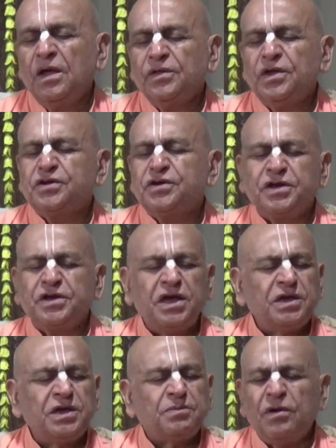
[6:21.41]
This
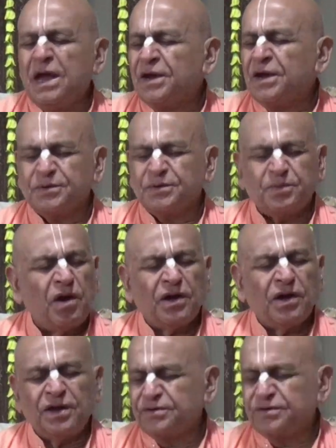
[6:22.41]
disease won't let us
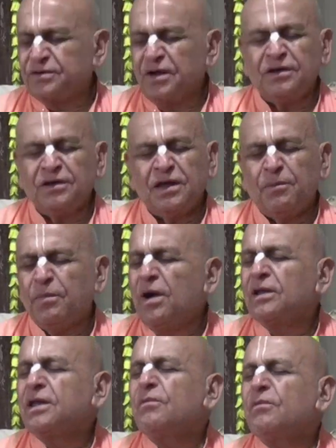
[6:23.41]
progress on the
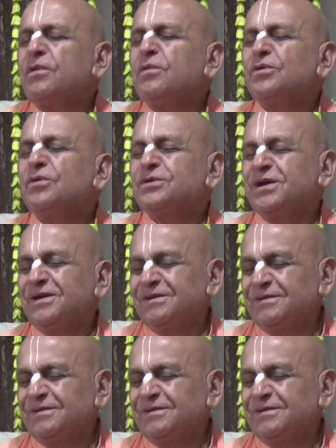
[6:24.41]
path of devotion.